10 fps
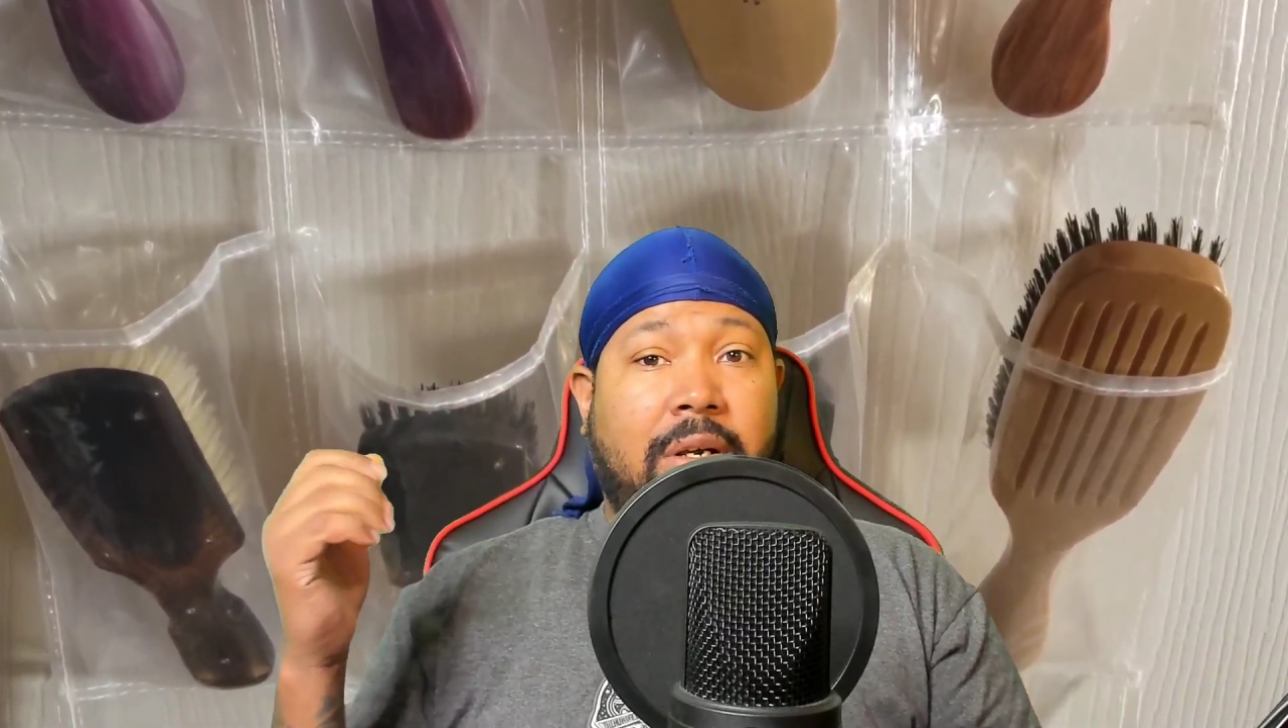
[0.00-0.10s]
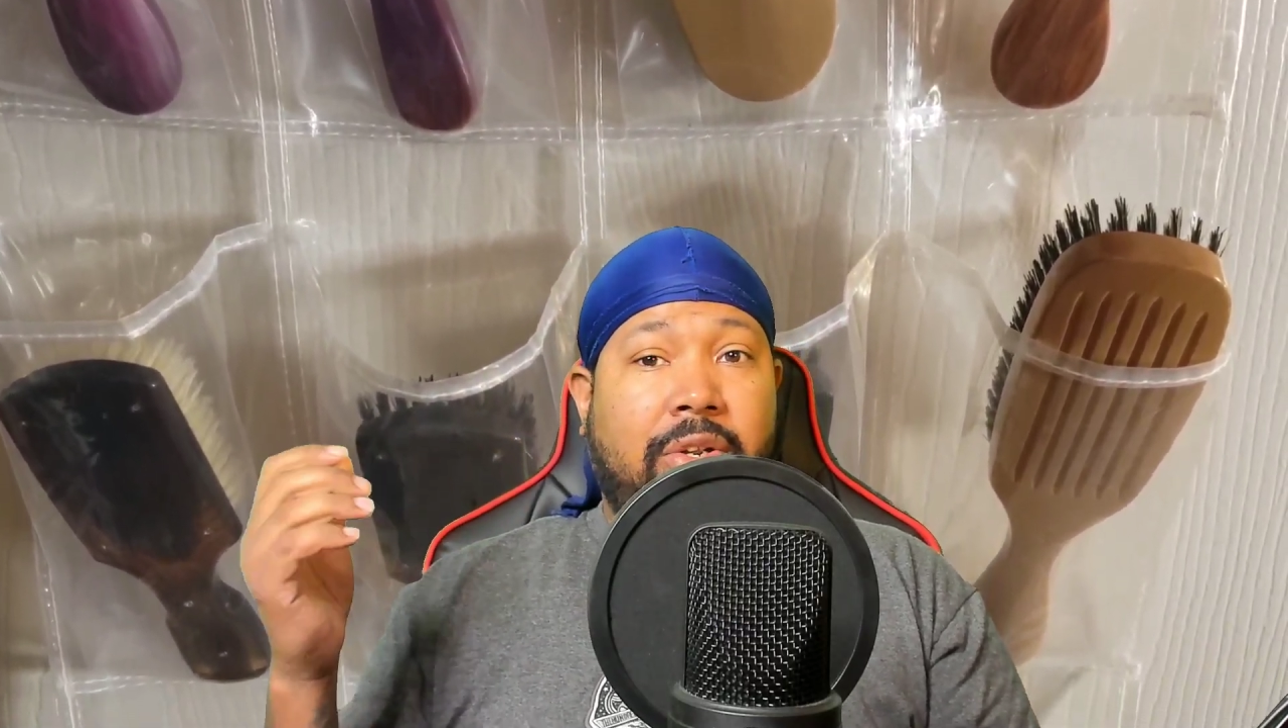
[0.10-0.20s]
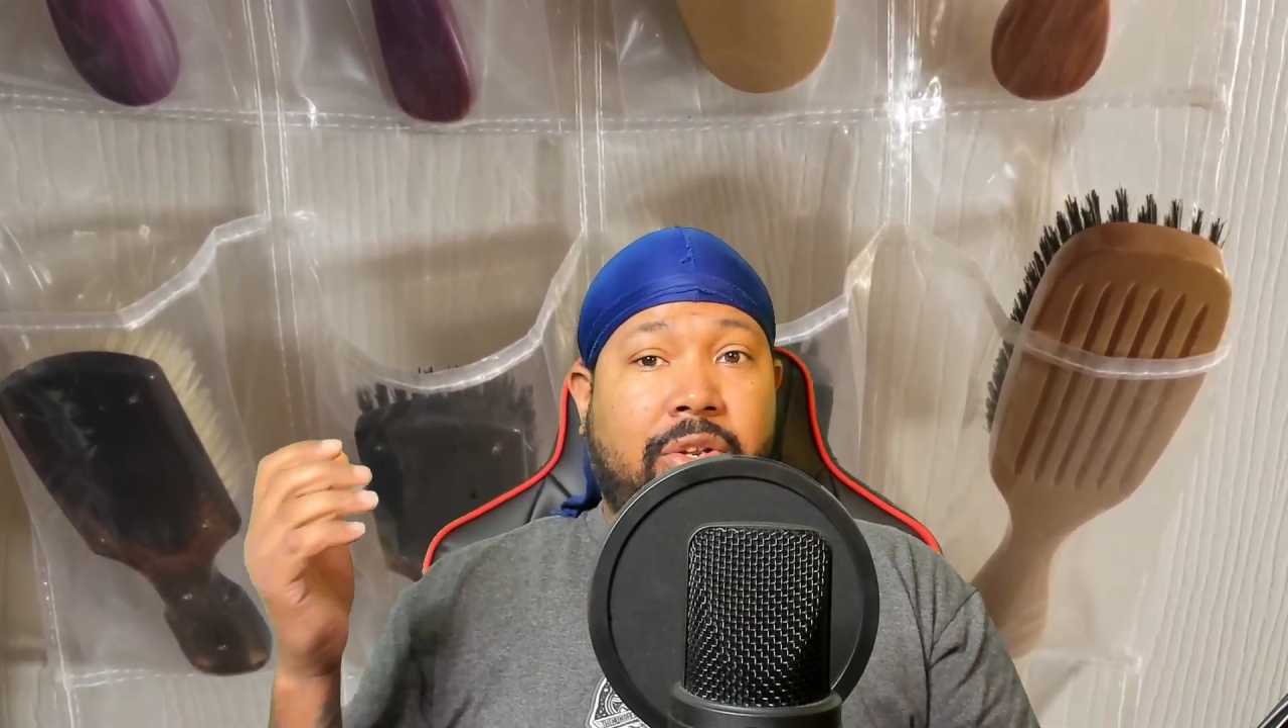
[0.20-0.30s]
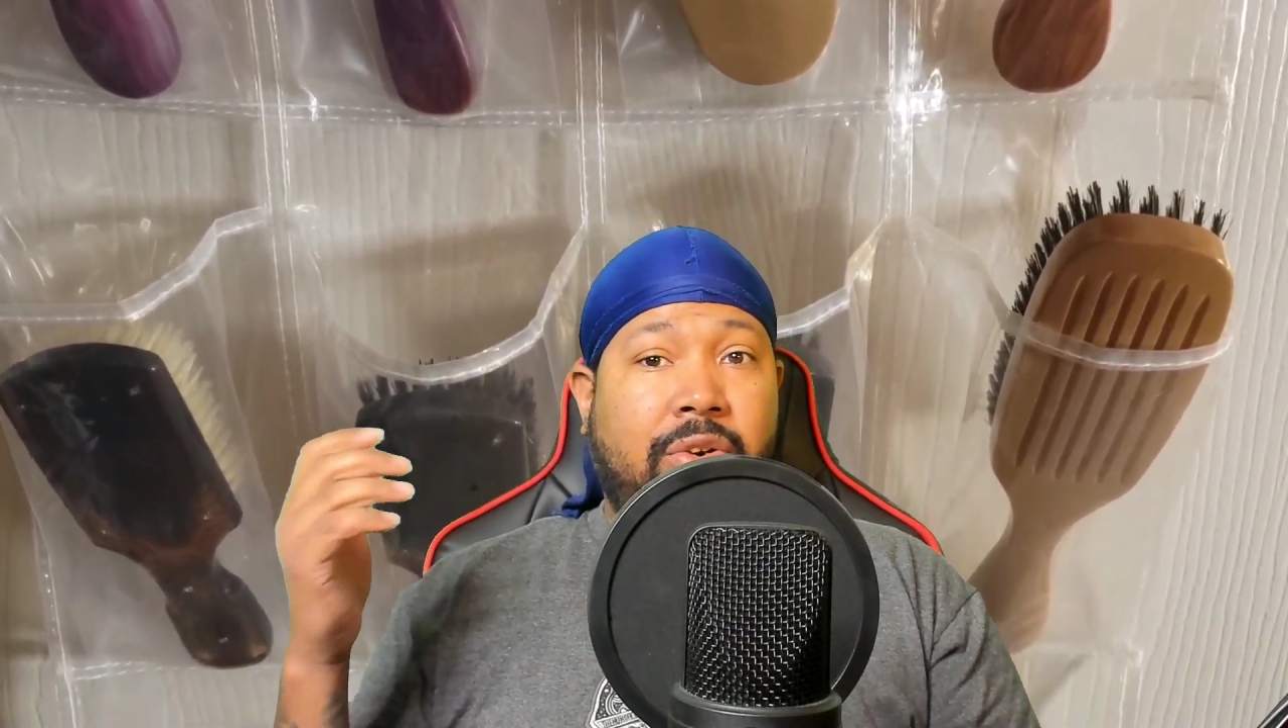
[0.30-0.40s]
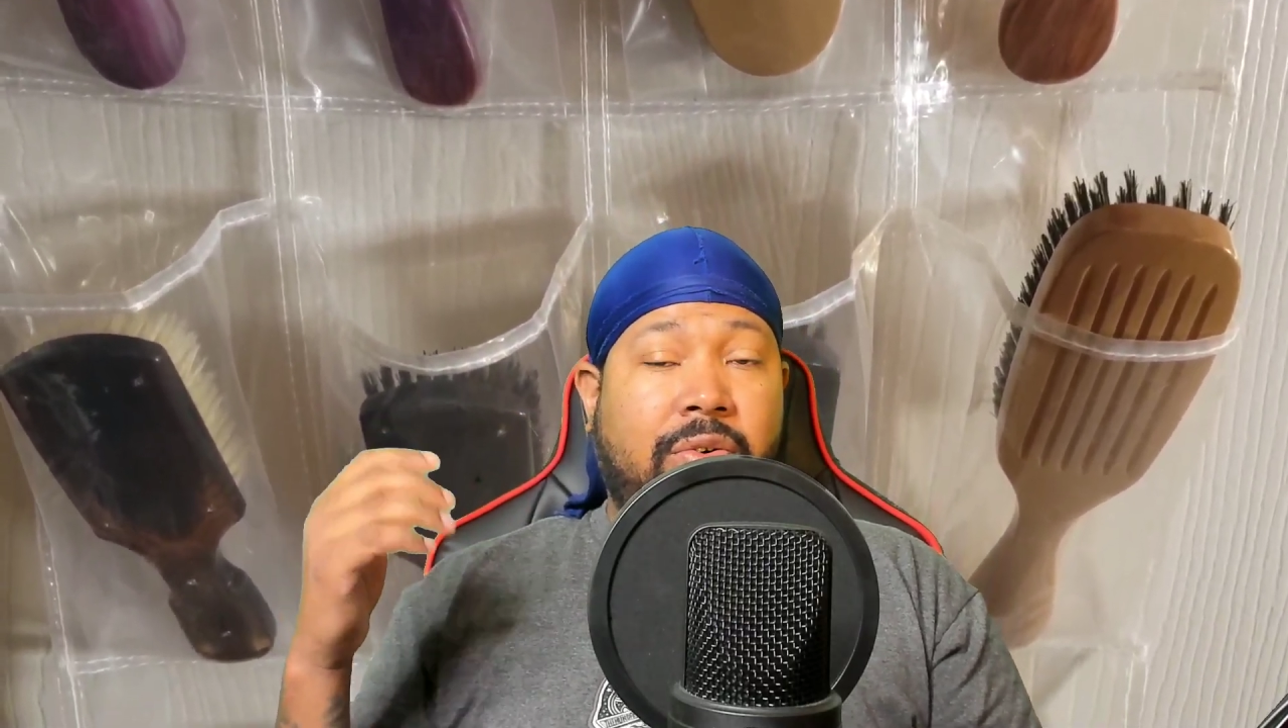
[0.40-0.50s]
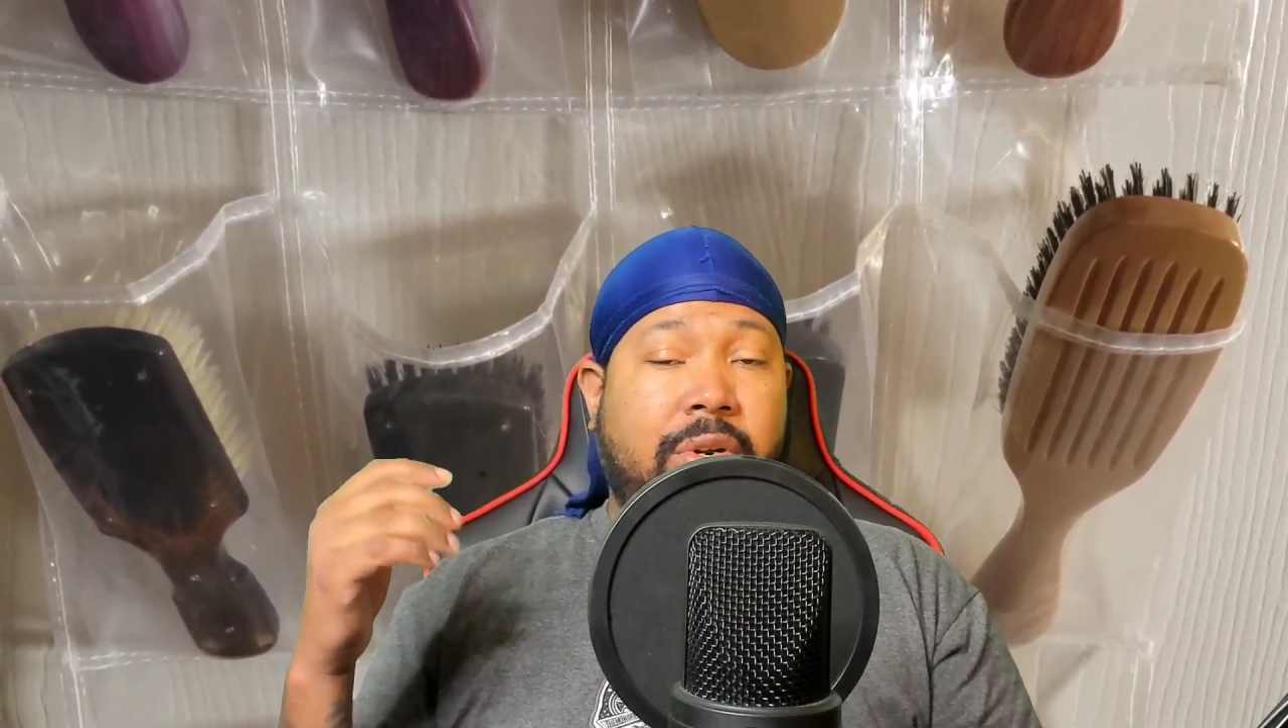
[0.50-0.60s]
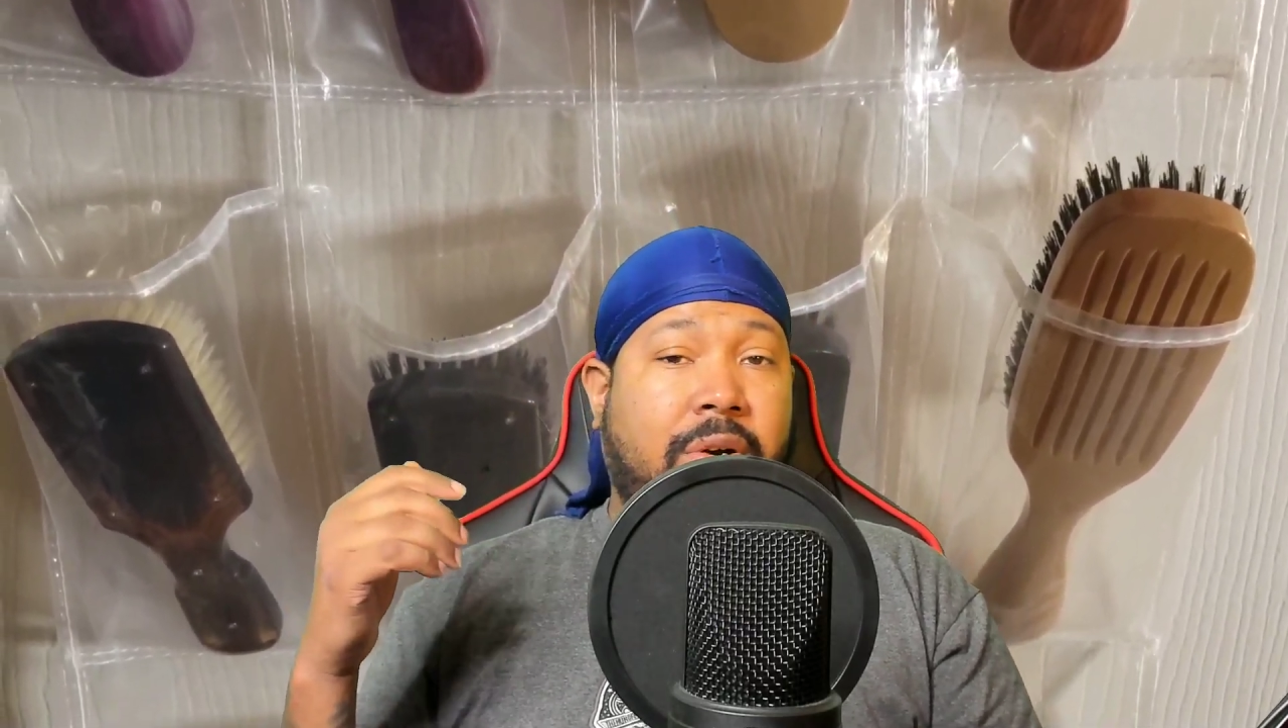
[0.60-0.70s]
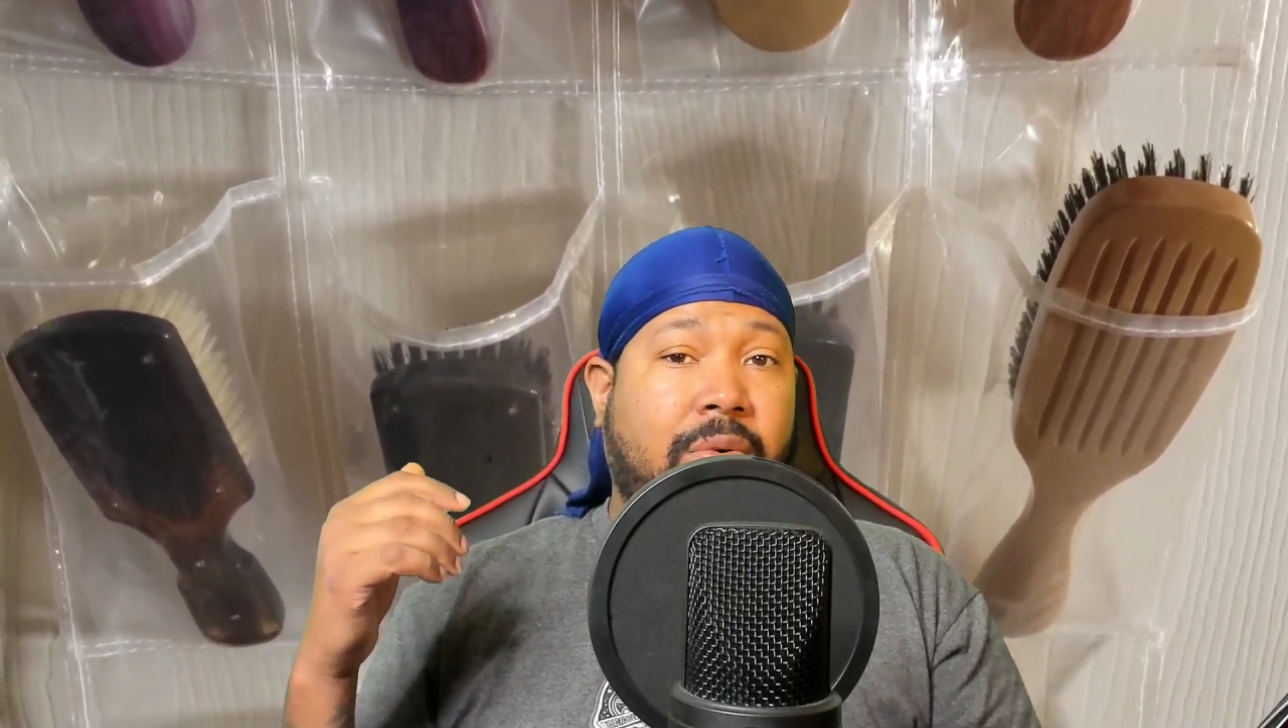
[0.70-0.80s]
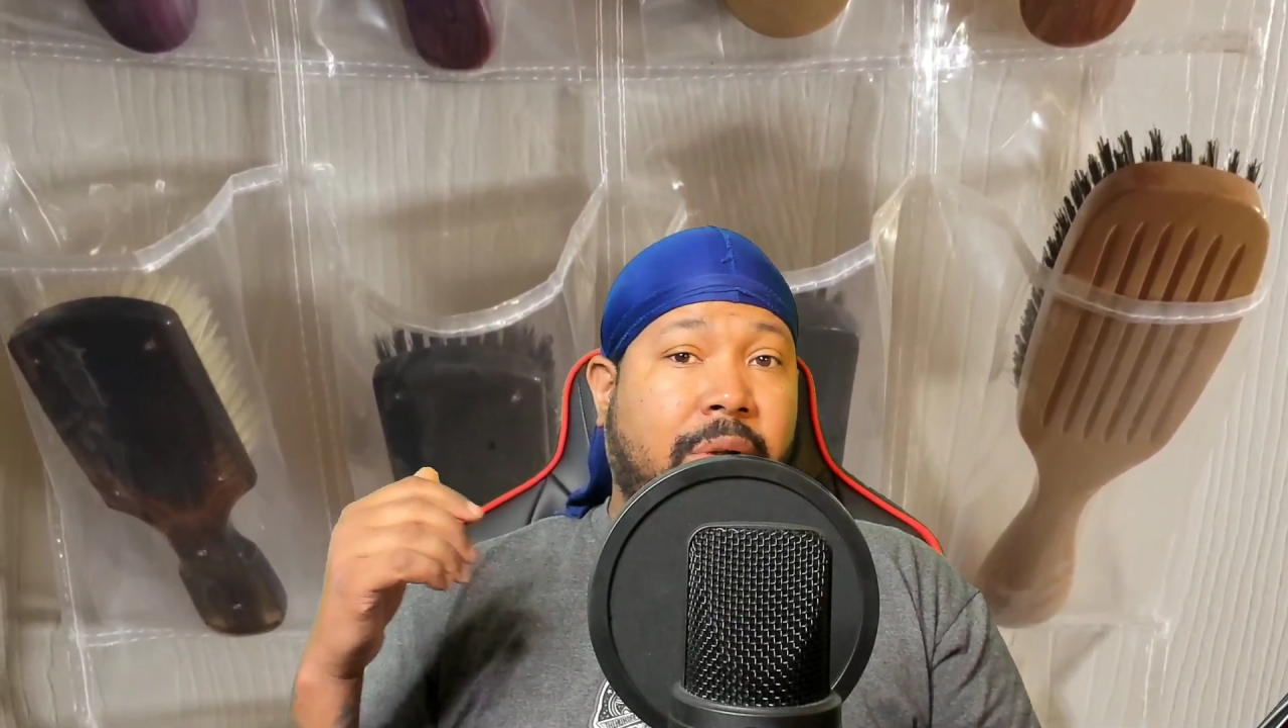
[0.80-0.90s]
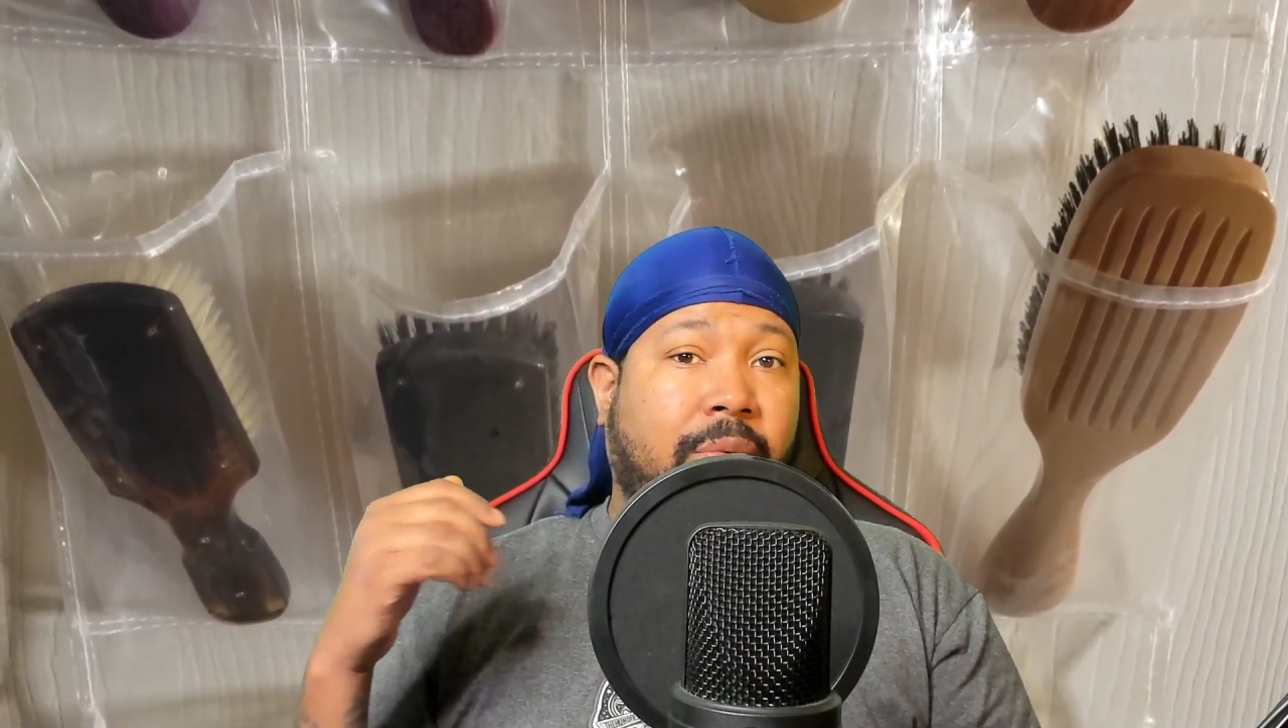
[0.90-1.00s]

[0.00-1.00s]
you don't know what it